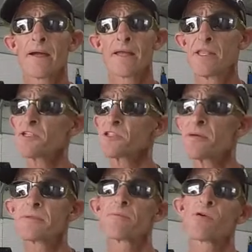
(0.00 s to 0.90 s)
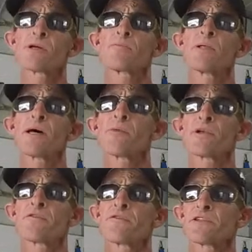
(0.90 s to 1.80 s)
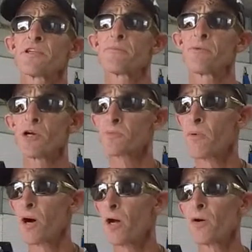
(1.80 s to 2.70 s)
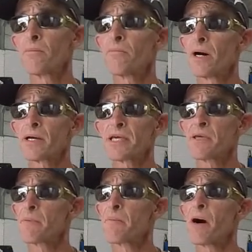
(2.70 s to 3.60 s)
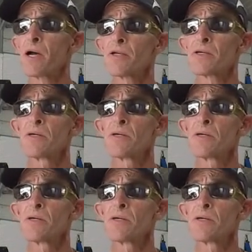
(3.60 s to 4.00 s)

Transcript: And this comes more into play when you're fishing a brush pile, but keep in mind,